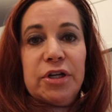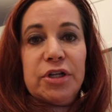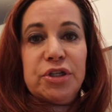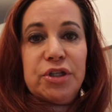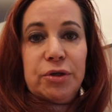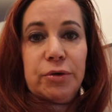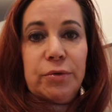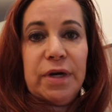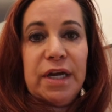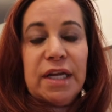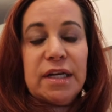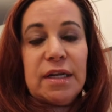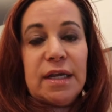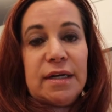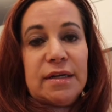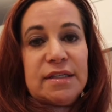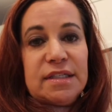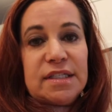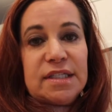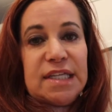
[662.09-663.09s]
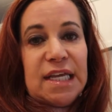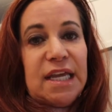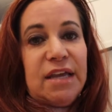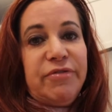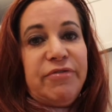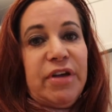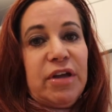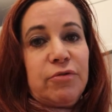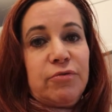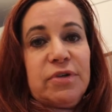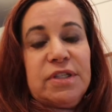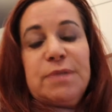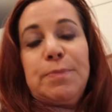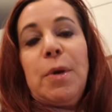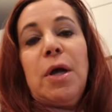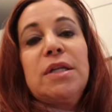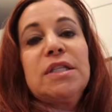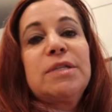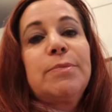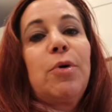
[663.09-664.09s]
to do it in a safe and
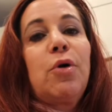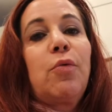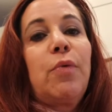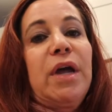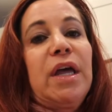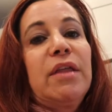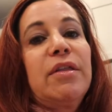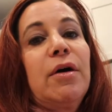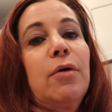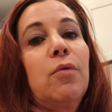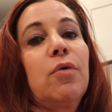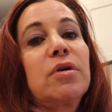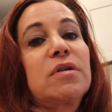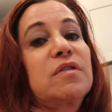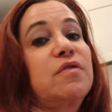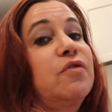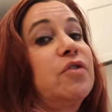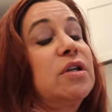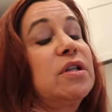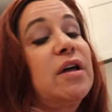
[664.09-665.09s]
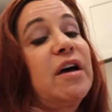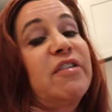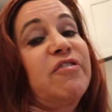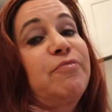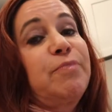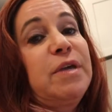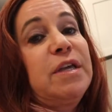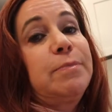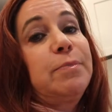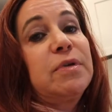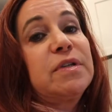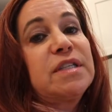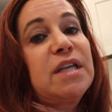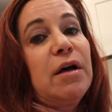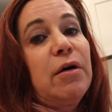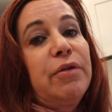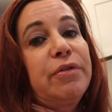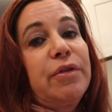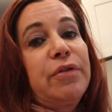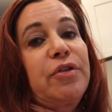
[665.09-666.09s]
responsible way that works for a lot of people's
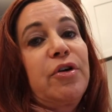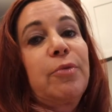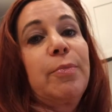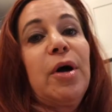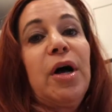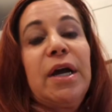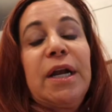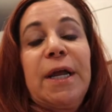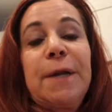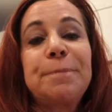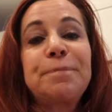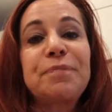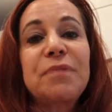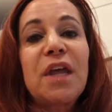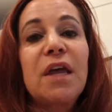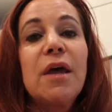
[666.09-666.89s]
health and their body.